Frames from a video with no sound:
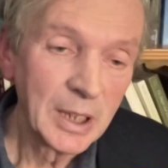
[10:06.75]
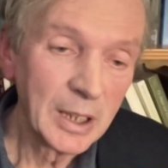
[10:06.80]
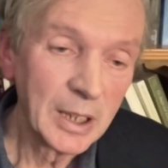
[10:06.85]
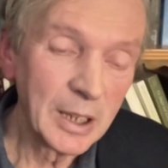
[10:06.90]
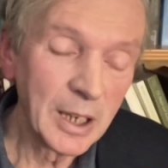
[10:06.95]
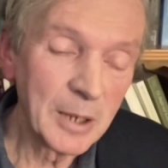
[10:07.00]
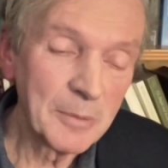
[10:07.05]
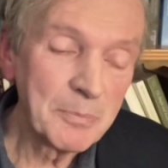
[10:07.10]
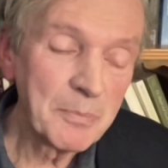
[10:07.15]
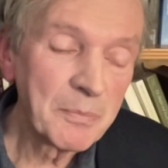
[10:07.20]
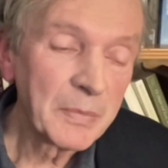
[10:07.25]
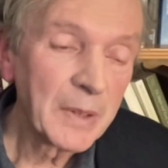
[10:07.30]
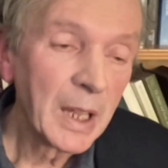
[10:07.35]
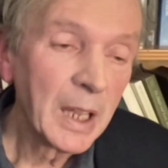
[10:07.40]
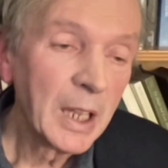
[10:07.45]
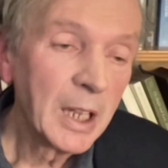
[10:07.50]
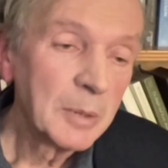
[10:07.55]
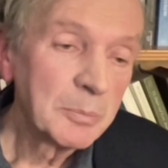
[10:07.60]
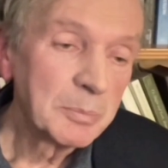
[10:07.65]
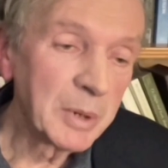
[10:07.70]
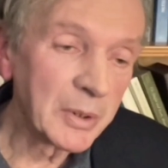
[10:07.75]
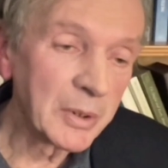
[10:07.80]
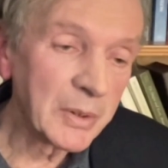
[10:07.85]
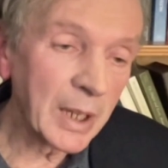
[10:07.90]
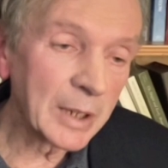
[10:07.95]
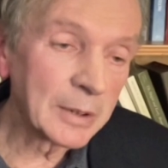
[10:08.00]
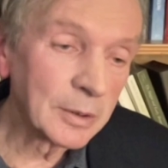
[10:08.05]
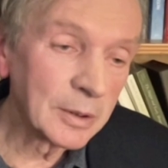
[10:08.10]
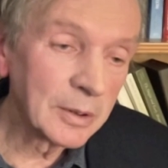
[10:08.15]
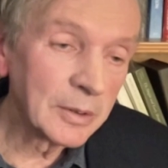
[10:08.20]
Um, but
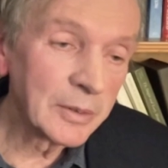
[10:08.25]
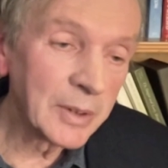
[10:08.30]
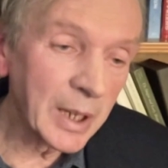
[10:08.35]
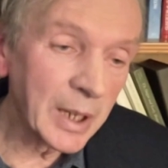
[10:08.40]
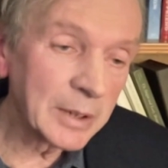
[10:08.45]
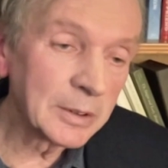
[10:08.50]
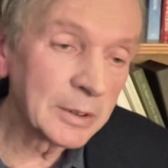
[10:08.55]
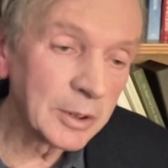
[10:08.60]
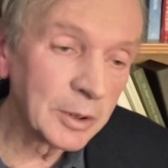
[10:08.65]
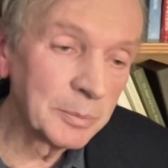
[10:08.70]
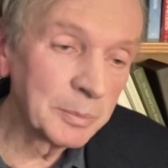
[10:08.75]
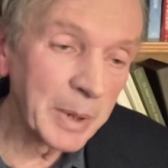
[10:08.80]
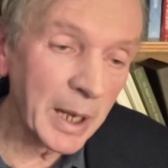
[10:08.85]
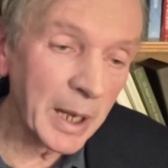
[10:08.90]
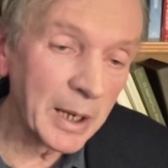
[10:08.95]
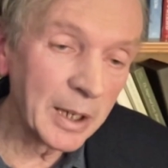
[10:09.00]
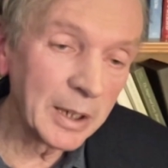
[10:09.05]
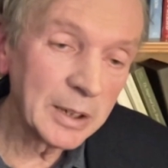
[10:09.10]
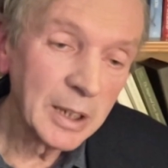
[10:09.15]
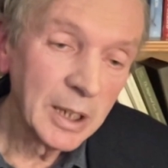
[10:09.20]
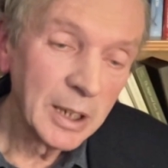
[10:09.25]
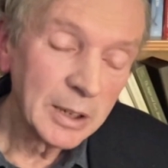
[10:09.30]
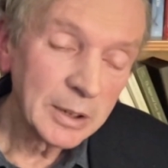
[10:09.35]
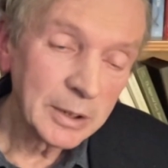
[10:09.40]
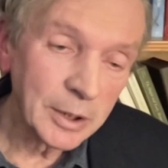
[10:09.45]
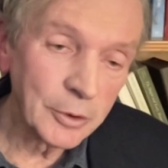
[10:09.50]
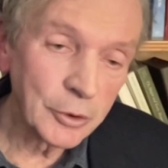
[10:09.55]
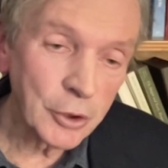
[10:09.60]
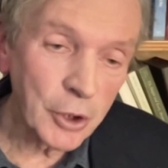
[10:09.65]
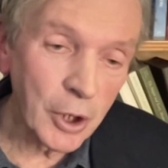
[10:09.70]
then, then comparing
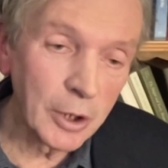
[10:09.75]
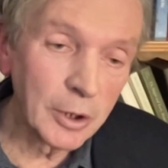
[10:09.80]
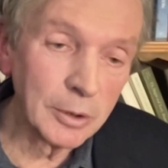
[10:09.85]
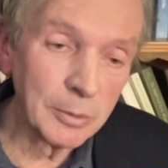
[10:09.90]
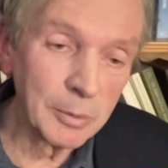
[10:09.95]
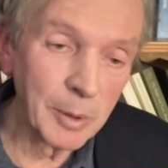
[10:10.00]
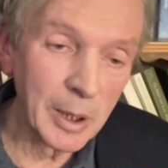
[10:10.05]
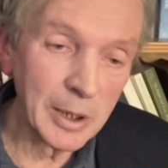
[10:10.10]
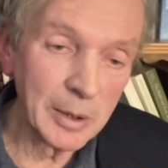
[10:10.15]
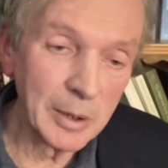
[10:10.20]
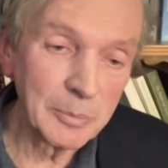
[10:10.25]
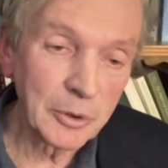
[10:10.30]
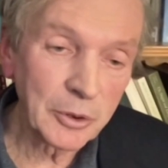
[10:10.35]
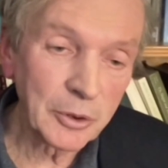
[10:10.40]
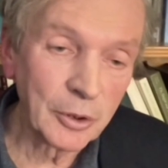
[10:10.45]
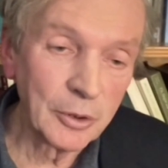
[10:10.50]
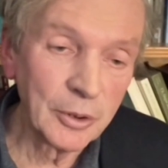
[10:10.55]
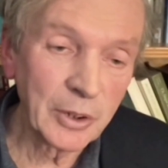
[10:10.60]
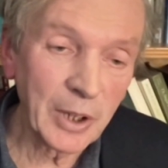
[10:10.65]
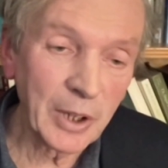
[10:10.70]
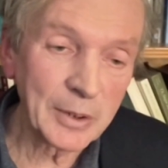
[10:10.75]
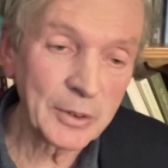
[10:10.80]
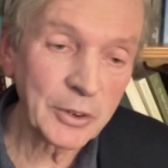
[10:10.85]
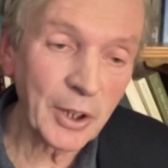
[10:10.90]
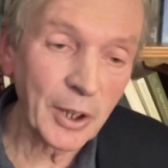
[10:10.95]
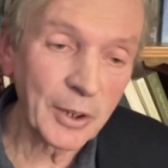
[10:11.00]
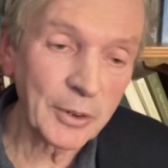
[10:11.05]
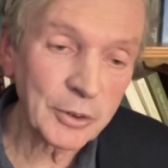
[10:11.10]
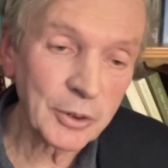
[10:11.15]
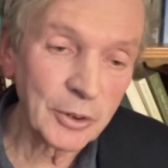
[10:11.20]
control worms whose
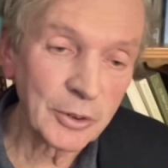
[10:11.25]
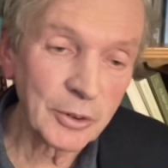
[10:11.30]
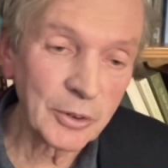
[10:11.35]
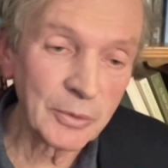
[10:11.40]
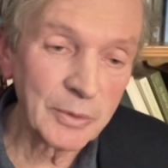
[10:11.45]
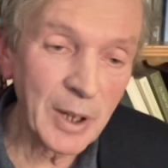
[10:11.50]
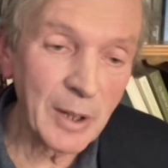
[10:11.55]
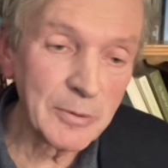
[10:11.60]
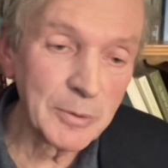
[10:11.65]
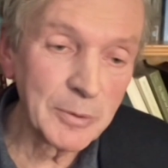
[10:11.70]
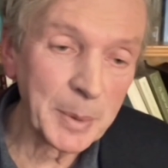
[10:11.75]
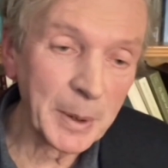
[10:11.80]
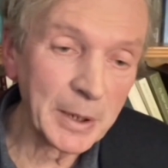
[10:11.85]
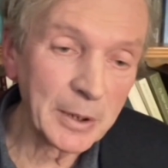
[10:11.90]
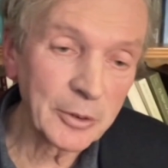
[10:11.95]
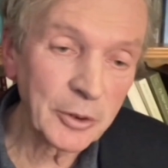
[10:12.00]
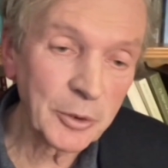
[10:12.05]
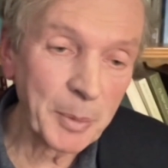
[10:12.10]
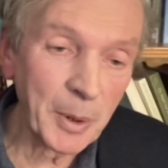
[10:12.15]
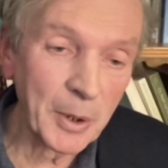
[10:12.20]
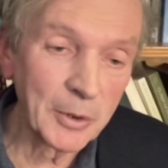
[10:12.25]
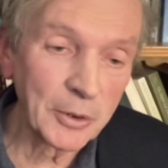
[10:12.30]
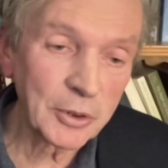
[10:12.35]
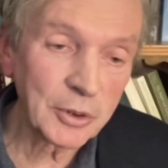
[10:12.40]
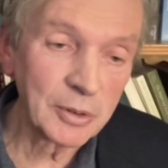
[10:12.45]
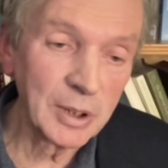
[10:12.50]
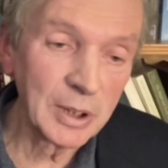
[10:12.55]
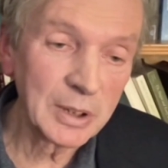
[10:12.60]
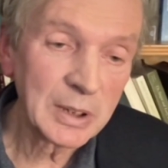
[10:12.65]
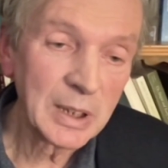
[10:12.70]
ancestors have never been exposed
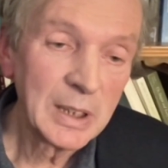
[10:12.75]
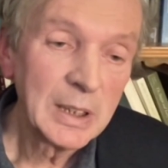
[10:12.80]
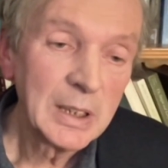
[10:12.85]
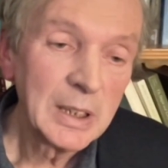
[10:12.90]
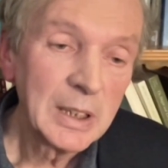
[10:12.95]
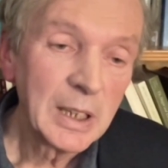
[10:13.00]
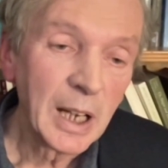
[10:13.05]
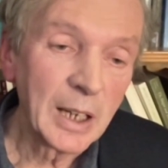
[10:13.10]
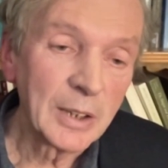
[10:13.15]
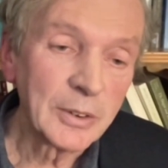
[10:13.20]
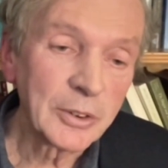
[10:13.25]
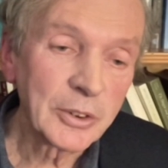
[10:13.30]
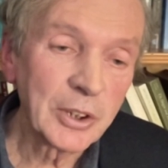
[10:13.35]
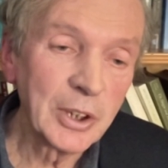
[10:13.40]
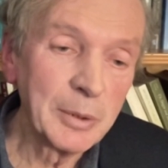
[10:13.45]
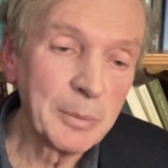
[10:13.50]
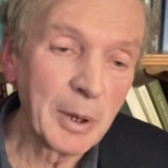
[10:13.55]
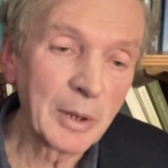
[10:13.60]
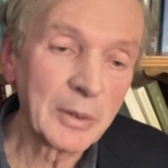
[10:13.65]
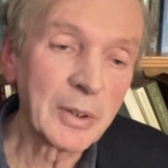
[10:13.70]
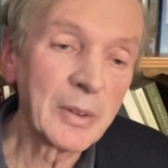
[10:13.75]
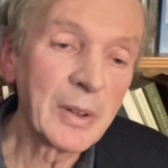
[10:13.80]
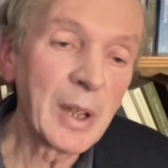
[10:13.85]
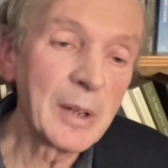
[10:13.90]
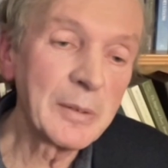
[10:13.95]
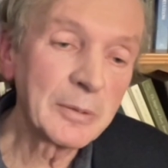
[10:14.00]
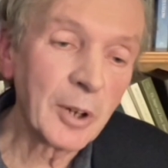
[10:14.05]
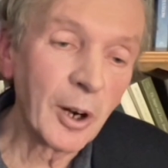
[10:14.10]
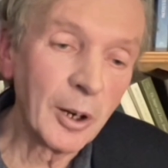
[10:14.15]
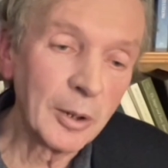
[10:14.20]
to it and see whether
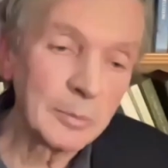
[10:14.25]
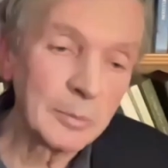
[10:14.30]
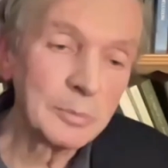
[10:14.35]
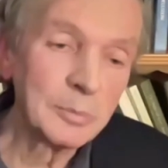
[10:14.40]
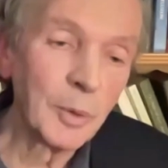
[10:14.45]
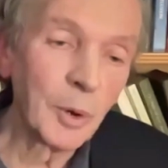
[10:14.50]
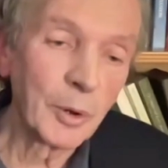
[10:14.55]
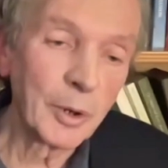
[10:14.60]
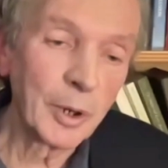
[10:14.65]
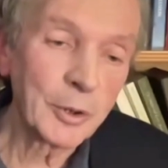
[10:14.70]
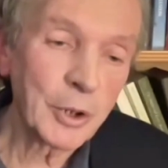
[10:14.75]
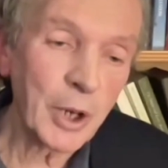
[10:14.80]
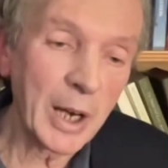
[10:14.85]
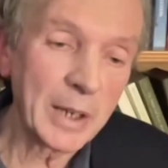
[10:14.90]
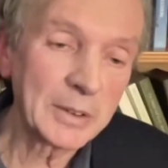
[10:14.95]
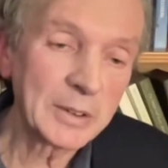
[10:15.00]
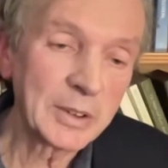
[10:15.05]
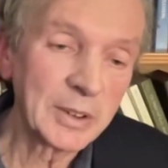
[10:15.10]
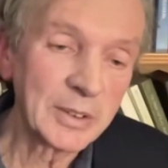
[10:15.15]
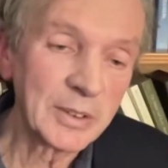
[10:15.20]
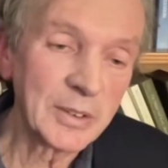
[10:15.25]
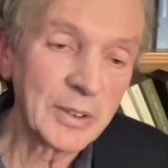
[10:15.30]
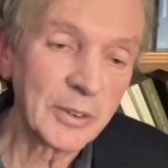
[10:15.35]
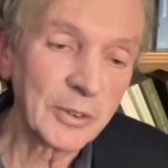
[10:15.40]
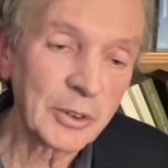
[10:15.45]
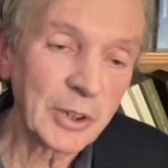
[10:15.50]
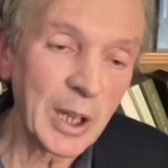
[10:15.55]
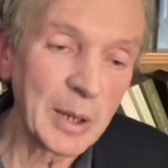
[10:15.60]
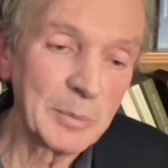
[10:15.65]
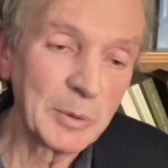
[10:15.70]
they've got more attracted to this
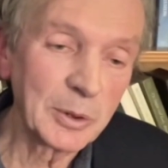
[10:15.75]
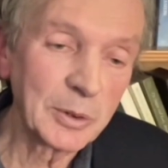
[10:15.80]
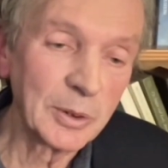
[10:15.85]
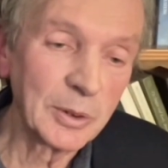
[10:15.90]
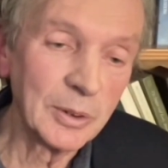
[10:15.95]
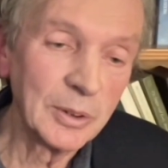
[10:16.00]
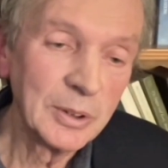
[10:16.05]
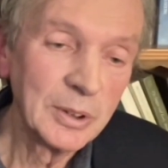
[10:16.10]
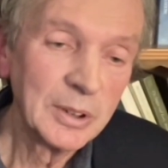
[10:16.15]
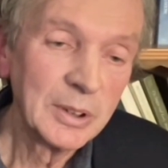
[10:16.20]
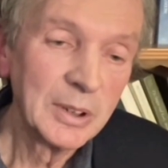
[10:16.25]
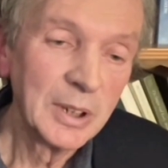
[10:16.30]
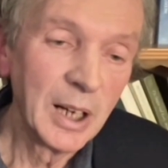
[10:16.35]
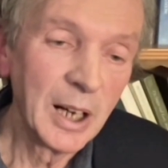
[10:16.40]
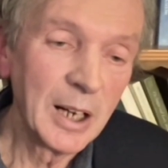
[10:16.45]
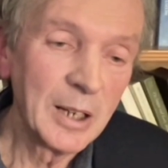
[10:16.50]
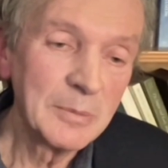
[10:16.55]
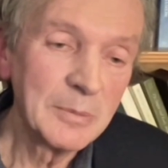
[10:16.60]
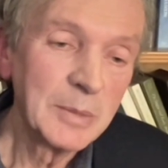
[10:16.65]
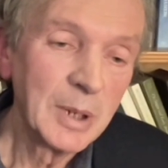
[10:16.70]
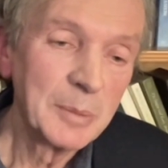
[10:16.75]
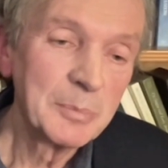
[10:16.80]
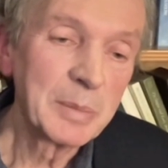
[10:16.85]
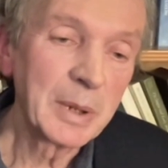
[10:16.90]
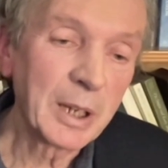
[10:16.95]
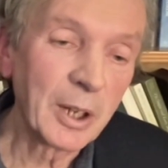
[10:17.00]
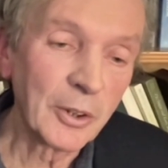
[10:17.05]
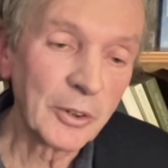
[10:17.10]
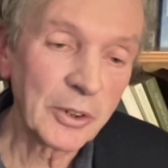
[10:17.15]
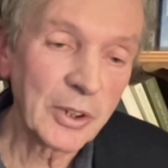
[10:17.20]
chemical um,
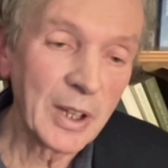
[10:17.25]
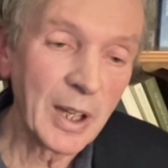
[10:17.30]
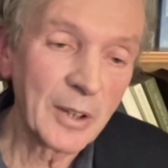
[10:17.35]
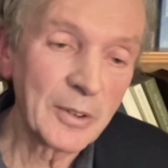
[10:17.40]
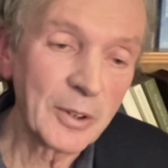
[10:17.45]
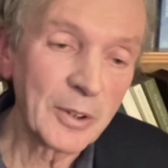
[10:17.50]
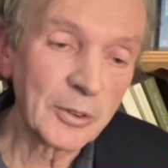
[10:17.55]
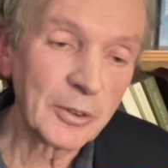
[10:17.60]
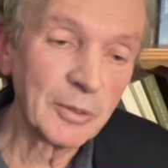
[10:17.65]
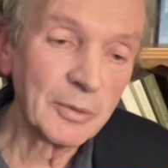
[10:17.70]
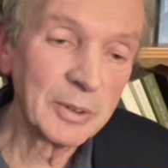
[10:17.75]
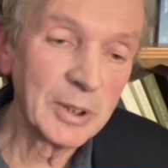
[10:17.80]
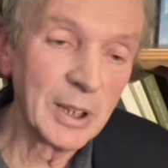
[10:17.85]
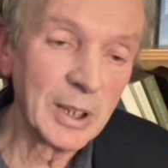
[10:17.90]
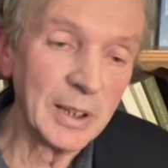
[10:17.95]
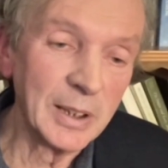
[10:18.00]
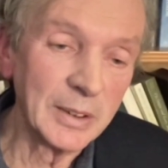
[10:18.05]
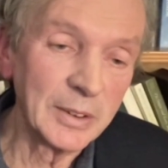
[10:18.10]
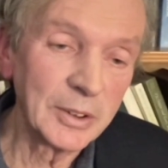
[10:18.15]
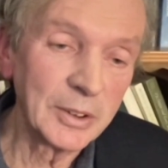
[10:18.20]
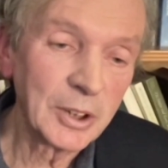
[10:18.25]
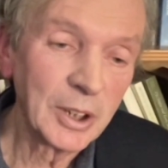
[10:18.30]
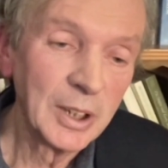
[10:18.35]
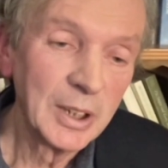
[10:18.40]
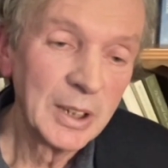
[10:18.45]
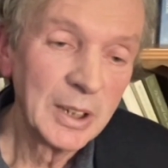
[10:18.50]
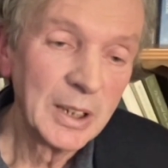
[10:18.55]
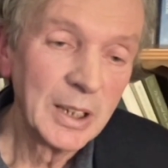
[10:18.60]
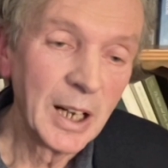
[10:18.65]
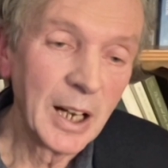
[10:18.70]
because the others have learned
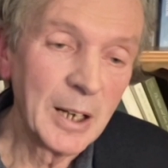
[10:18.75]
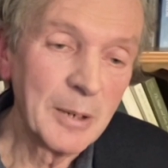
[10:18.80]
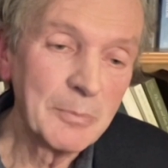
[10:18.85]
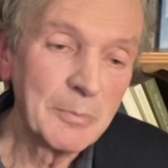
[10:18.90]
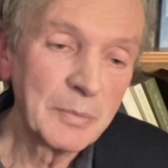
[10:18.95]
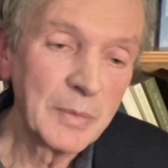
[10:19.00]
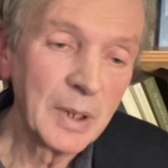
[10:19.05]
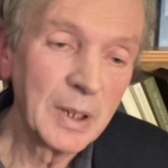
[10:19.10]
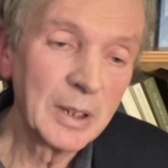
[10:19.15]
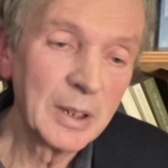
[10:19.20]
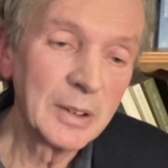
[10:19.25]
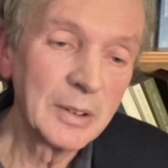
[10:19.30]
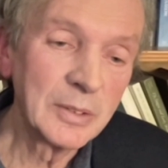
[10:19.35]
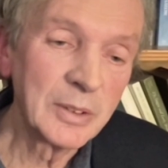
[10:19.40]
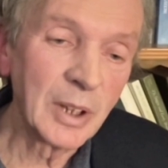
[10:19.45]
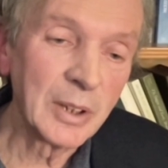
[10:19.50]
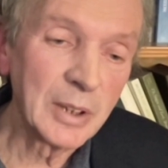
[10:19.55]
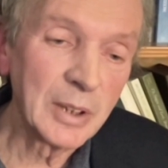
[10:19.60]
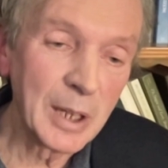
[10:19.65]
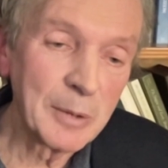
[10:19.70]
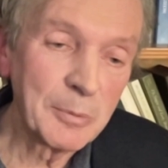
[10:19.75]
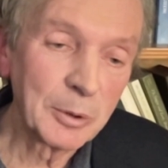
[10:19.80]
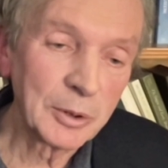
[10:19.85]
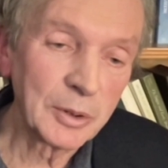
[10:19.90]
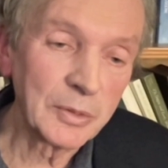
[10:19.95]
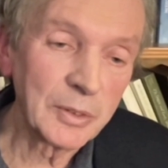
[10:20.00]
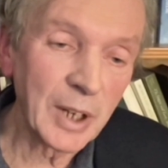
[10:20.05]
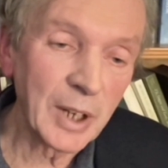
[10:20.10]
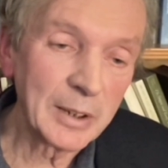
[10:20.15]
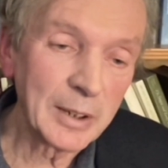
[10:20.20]
um, than they would
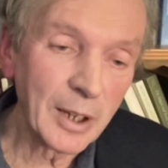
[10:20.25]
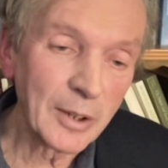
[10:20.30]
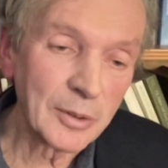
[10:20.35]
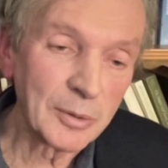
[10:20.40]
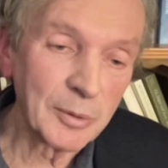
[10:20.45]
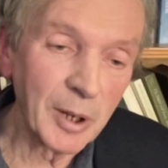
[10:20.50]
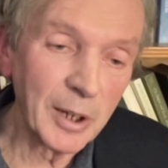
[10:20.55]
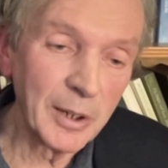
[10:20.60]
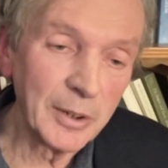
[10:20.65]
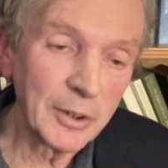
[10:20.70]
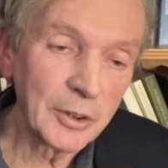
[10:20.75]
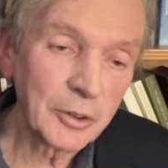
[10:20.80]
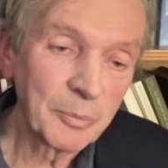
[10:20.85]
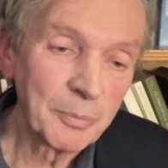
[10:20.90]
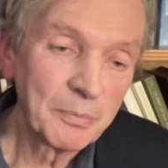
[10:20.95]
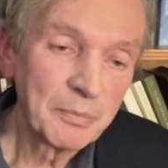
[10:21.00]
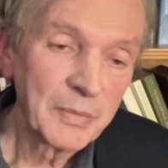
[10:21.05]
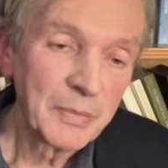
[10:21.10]
have done otherwise.